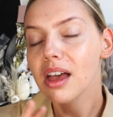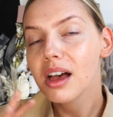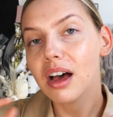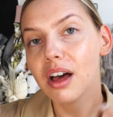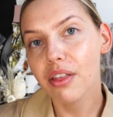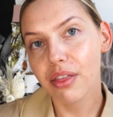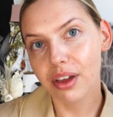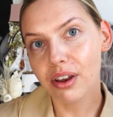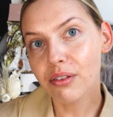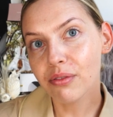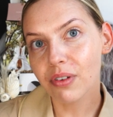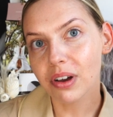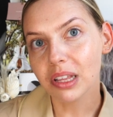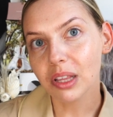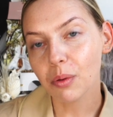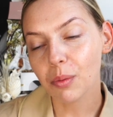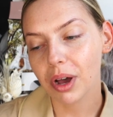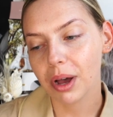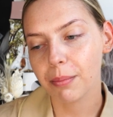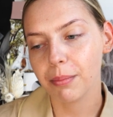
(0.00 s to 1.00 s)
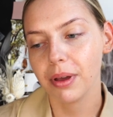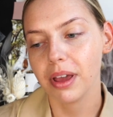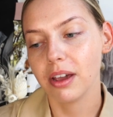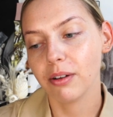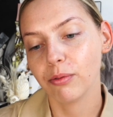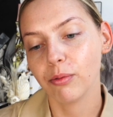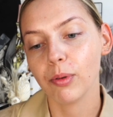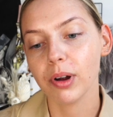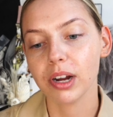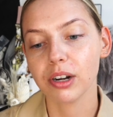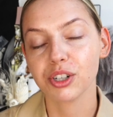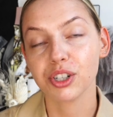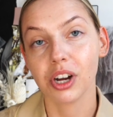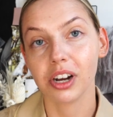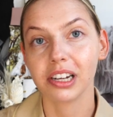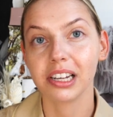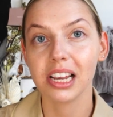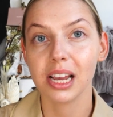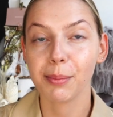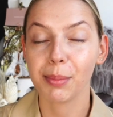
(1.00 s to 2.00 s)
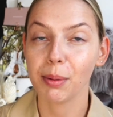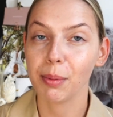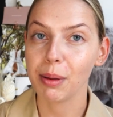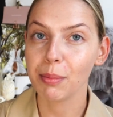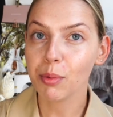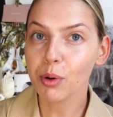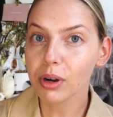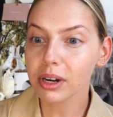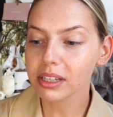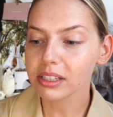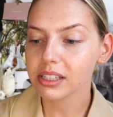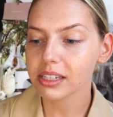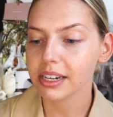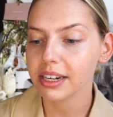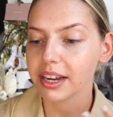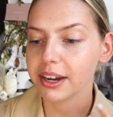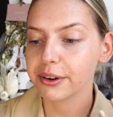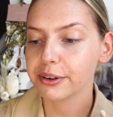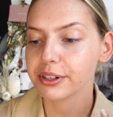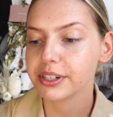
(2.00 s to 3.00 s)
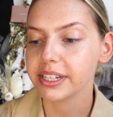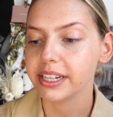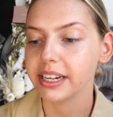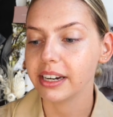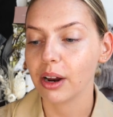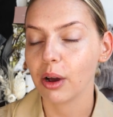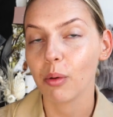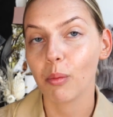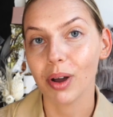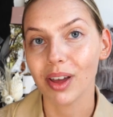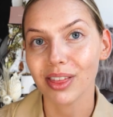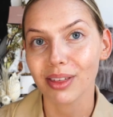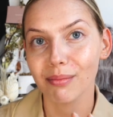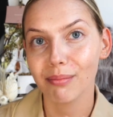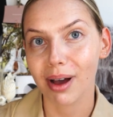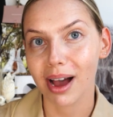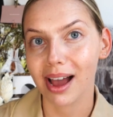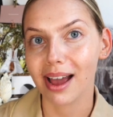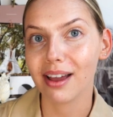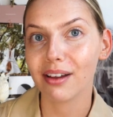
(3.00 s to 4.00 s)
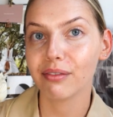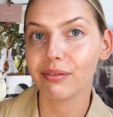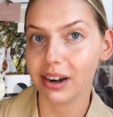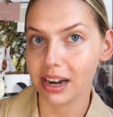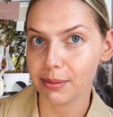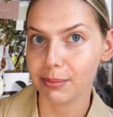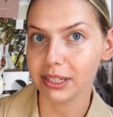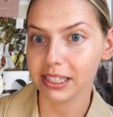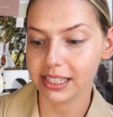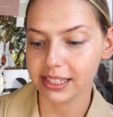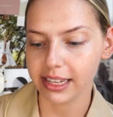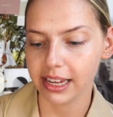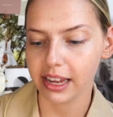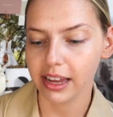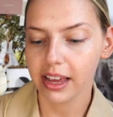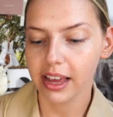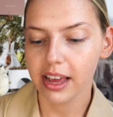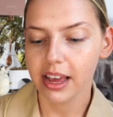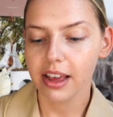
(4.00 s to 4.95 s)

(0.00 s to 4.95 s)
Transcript: I'll then follow up, if we are talking about my morning skincare routine, with my vitamin C.